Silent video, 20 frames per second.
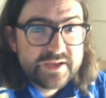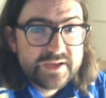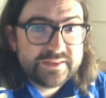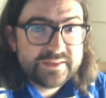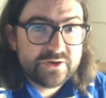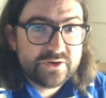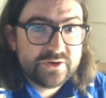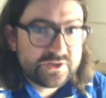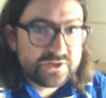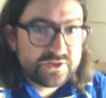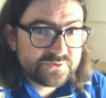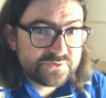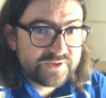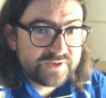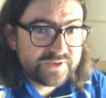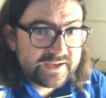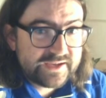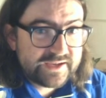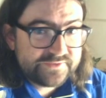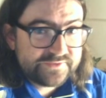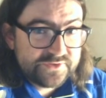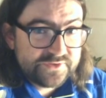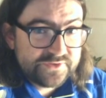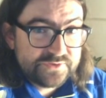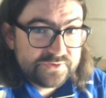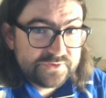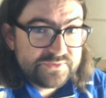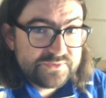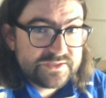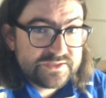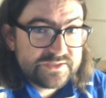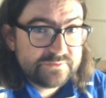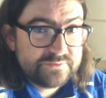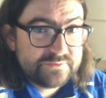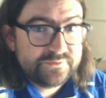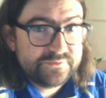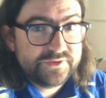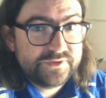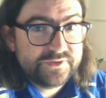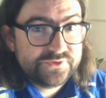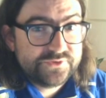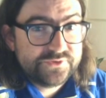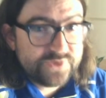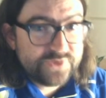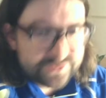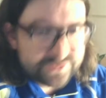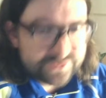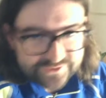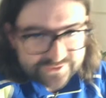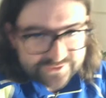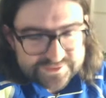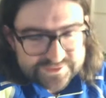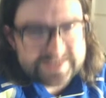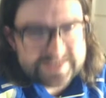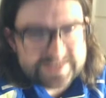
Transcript: Now, I just want to add that the Museum of London Docklands